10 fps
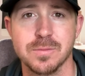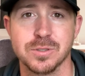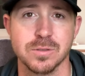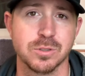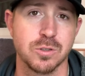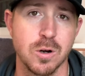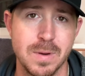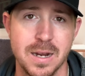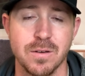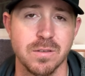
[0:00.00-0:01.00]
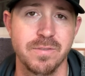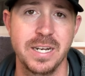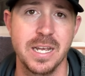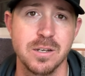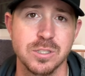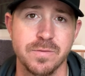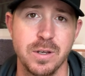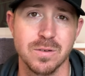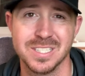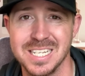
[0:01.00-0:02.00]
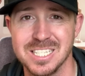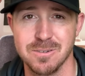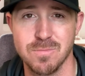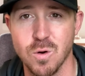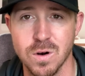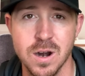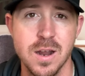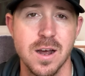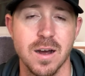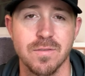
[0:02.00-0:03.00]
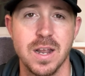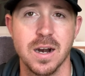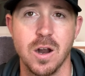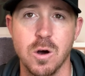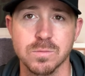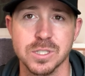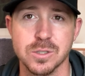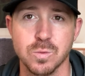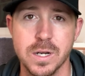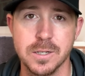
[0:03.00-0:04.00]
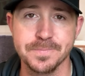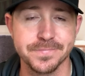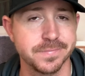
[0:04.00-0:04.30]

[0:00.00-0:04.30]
So scroll back on the videos if you want to see some more of their homes as well.